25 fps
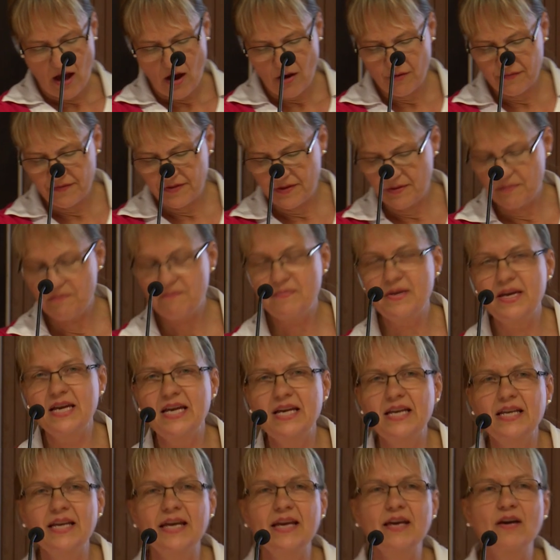of the
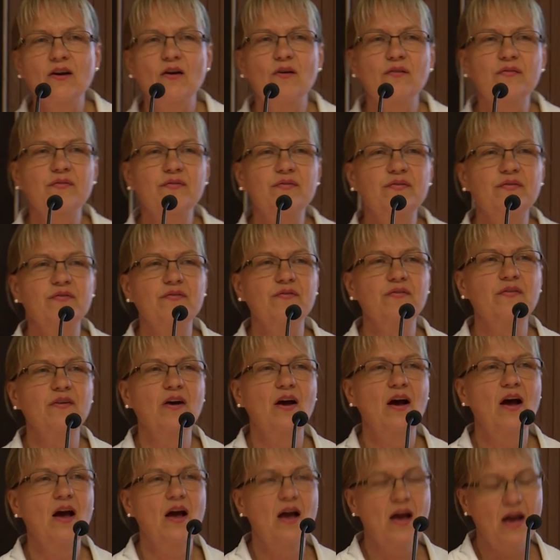meaning of
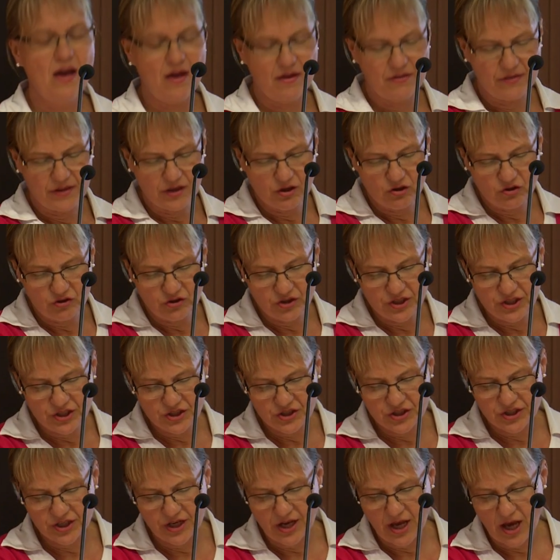the
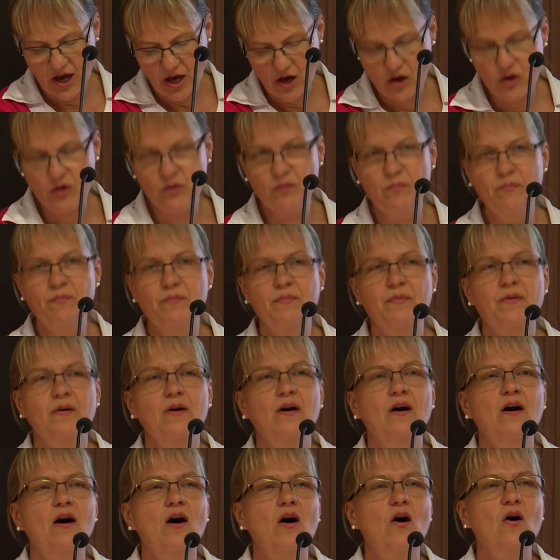Christian hope
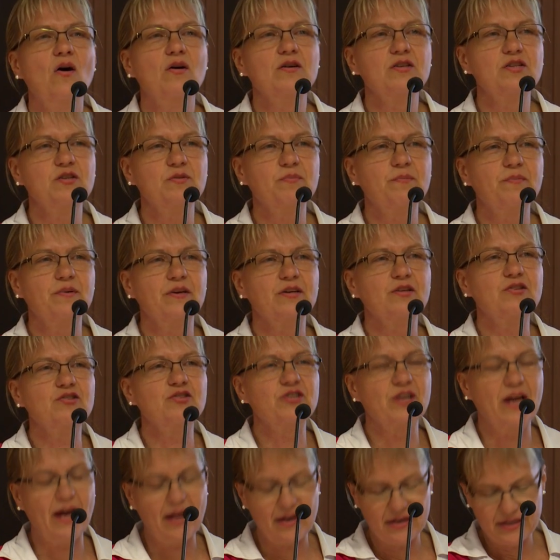or
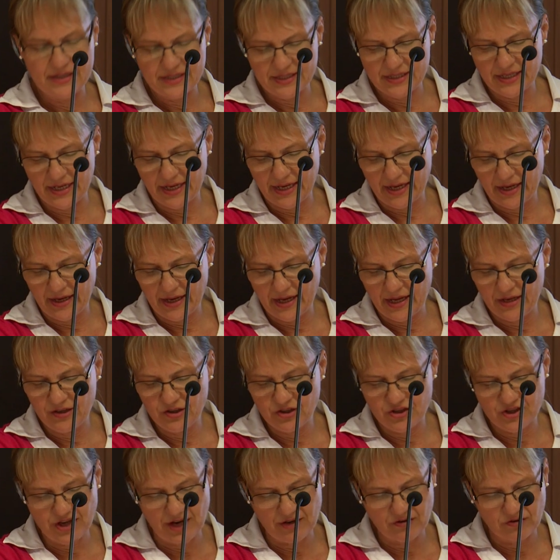spirituality
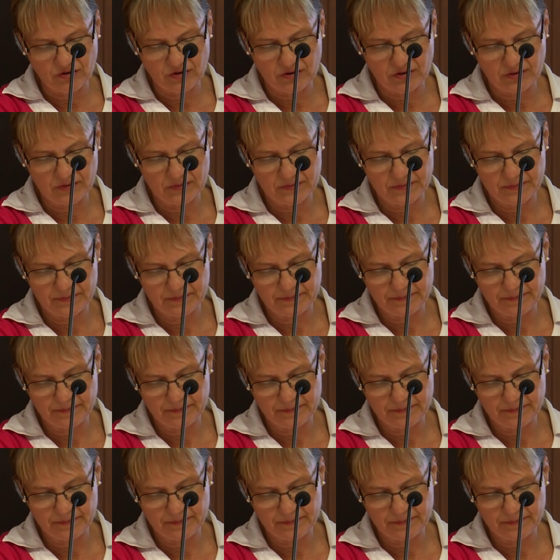in general.